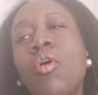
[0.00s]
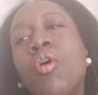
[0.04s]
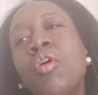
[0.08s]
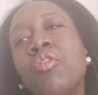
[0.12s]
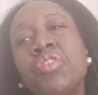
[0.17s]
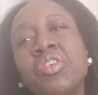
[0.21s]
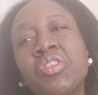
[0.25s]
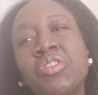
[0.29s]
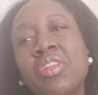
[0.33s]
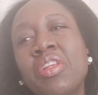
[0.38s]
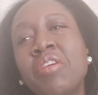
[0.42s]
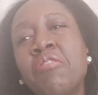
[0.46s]

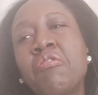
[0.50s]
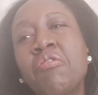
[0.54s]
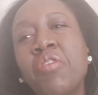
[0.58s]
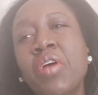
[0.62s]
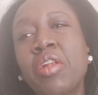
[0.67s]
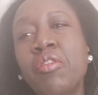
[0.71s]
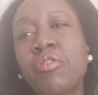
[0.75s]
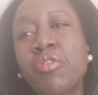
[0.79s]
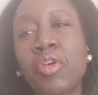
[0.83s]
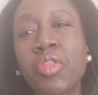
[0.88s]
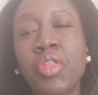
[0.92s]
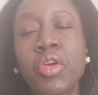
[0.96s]
obviously
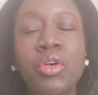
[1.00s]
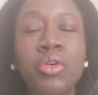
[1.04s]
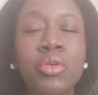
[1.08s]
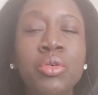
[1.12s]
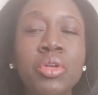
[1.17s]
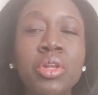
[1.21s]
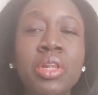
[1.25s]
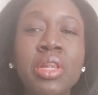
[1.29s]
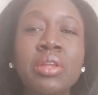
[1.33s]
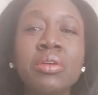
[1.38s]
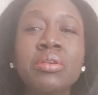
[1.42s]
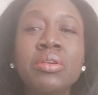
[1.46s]
fell for the
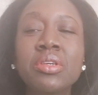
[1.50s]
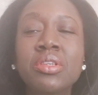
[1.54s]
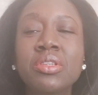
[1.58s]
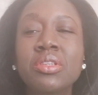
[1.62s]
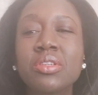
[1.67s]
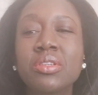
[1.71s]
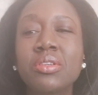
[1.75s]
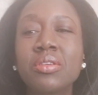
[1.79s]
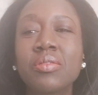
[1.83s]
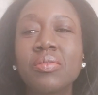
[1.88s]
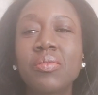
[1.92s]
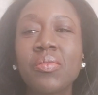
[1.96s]
good
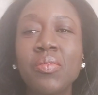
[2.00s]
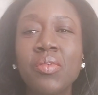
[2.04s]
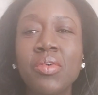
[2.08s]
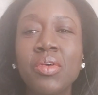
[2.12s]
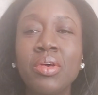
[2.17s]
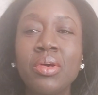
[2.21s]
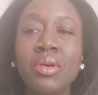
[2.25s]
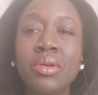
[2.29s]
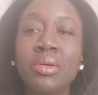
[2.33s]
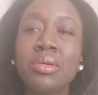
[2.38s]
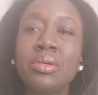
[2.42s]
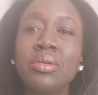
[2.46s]
looks,
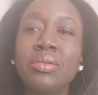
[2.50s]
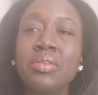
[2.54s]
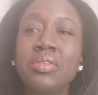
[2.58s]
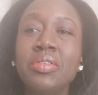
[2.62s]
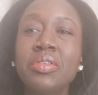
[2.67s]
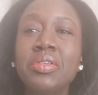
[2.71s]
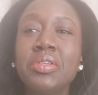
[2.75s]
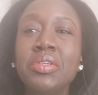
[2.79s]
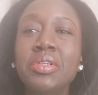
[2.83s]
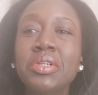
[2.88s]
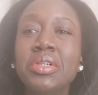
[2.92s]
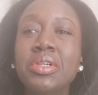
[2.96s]
yeah.
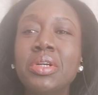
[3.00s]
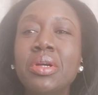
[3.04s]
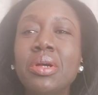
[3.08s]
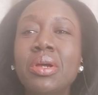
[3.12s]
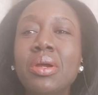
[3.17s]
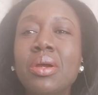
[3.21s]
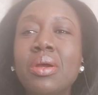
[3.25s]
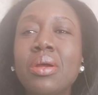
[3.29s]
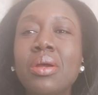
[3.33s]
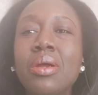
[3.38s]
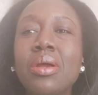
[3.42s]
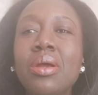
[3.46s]

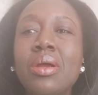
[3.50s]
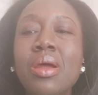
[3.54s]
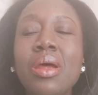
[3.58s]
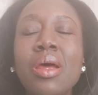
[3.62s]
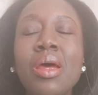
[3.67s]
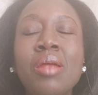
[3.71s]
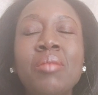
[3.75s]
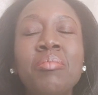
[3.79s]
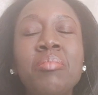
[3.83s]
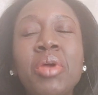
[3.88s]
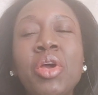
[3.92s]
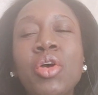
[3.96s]

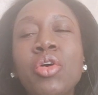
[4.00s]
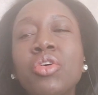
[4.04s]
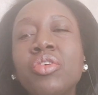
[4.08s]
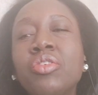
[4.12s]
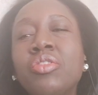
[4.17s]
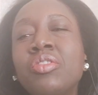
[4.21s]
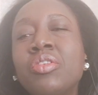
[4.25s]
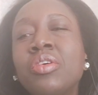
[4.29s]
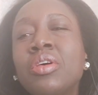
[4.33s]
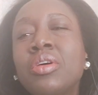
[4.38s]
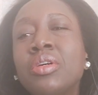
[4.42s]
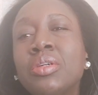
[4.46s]
And
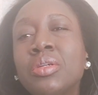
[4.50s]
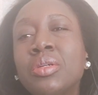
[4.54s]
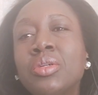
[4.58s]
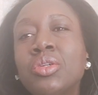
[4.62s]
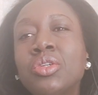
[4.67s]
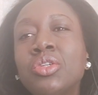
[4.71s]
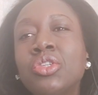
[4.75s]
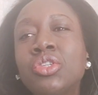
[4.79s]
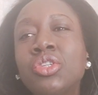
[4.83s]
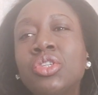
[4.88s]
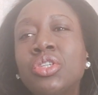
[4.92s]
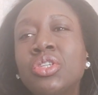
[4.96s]
because
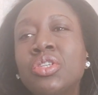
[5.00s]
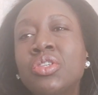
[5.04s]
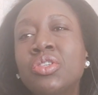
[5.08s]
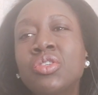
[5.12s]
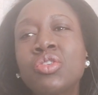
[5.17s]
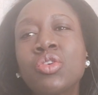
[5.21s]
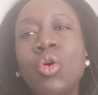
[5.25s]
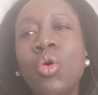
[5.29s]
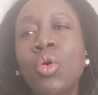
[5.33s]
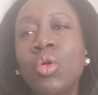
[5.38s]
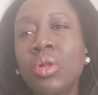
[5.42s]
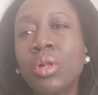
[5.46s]

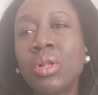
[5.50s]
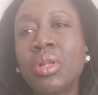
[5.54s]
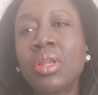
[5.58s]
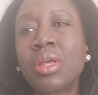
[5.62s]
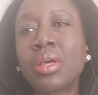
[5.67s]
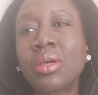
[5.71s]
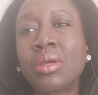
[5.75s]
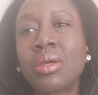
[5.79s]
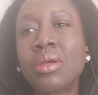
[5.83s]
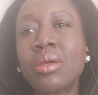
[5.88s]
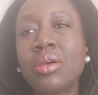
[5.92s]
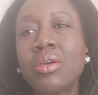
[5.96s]
she's
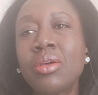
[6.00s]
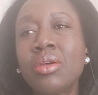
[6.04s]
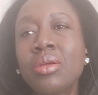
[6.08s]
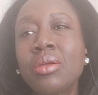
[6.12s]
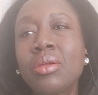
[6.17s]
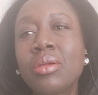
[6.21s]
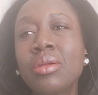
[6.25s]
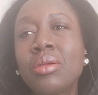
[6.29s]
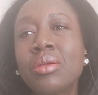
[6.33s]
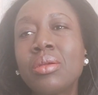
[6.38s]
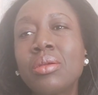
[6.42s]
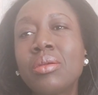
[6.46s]
older,
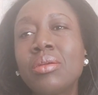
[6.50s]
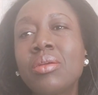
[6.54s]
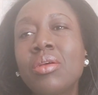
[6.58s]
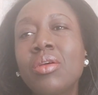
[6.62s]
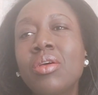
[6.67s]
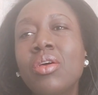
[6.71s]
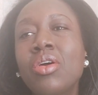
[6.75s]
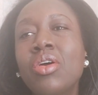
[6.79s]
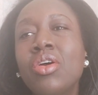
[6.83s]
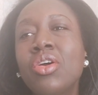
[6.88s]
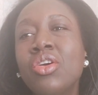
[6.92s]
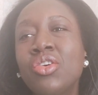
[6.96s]

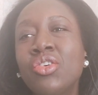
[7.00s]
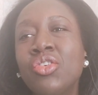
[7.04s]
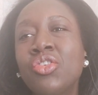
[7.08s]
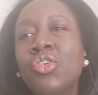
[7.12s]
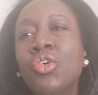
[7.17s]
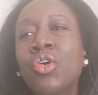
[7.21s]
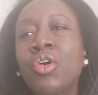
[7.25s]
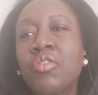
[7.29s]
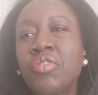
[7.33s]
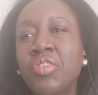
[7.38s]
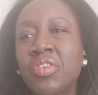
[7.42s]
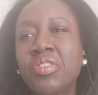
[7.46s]

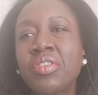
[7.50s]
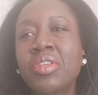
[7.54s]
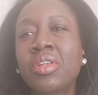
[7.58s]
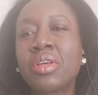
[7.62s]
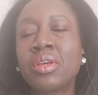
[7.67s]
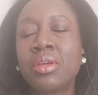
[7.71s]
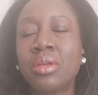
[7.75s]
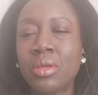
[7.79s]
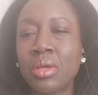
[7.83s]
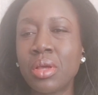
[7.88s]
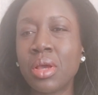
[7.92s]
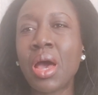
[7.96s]
she
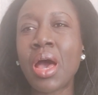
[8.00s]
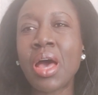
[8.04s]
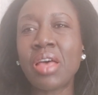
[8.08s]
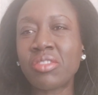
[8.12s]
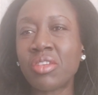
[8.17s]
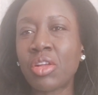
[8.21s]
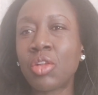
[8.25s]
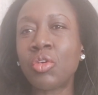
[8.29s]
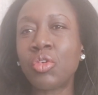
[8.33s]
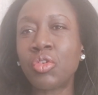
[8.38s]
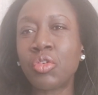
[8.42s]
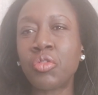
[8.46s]
obviously
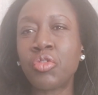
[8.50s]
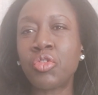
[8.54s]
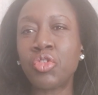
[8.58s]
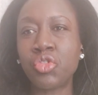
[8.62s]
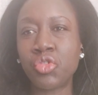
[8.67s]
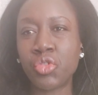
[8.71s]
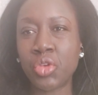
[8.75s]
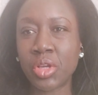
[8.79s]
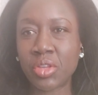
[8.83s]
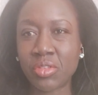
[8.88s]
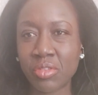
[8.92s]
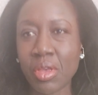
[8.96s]
has a lot of
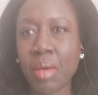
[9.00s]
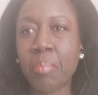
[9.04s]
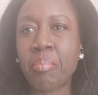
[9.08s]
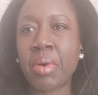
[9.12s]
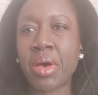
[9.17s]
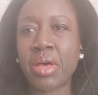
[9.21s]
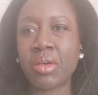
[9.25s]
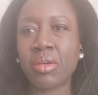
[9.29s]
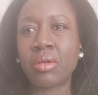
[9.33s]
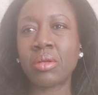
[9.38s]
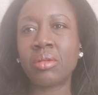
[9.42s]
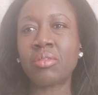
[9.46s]
tricks
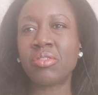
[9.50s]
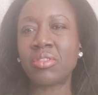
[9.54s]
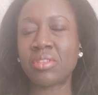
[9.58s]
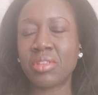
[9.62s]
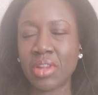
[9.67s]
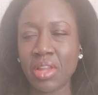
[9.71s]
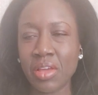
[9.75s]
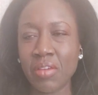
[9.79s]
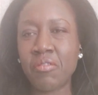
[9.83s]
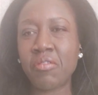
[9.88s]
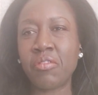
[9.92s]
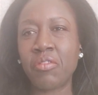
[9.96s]
up her
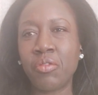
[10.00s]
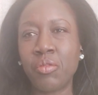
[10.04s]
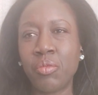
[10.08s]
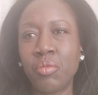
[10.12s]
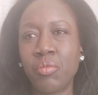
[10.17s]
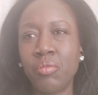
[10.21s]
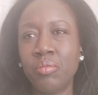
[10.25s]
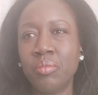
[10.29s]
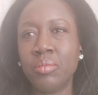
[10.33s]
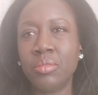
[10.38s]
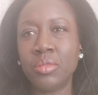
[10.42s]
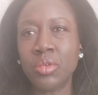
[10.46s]

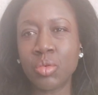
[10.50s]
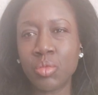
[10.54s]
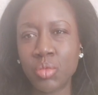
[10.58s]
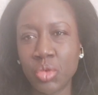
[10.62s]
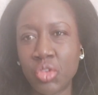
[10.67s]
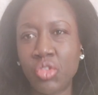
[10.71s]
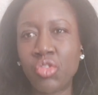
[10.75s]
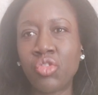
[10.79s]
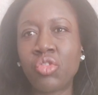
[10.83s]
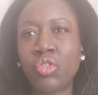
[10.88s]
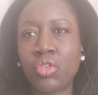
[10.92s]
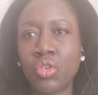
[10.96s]
sleeve,
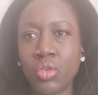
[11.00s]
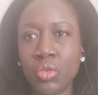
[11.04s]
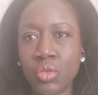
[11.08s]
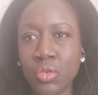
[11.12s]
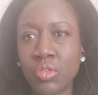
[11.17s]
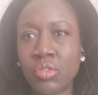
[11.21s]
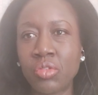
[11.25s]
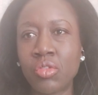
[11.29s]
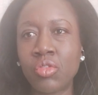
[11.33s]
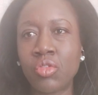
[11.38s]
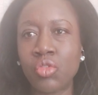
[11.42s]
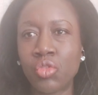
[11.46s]
which she
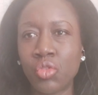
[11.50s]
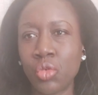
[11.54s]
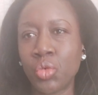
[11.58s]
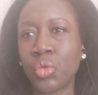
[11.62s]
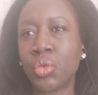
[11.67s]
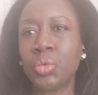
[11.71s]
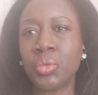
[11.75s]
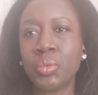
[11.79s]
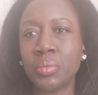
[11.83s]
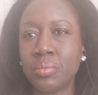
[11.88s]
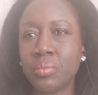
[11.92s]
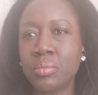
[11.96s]
used
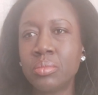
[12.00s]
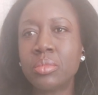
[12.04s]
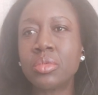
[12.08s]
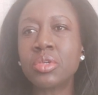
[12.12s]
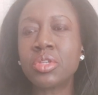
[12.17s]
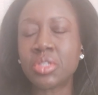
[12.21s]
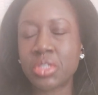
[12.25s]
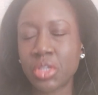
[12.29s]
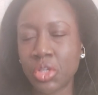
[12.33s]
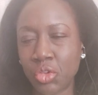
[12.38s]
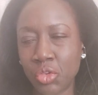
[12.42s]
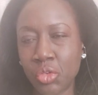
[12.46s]
to
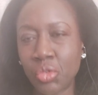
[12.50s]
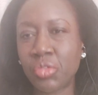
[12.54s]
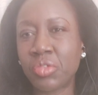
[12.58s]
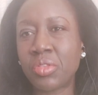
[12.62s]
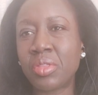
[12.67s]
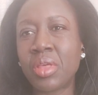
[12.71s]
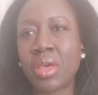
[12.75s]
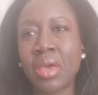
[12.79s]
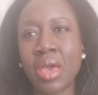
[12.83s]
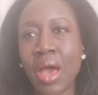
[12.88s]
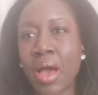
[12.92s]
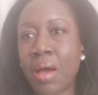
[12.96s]
seduce
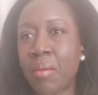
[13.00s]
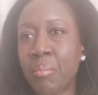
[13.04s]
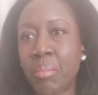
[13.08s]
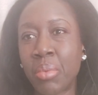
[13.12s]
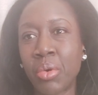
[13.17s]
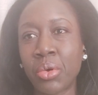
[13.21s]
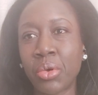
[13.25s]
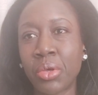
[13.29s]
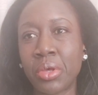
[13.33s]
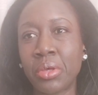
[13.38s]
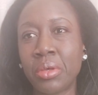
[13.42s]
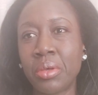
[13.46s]
the young
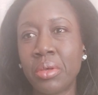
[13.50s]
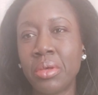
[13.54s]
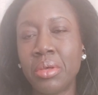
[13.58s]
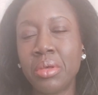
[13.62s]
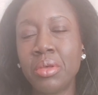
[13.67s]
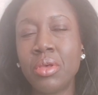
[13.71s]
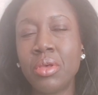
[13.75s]
boy.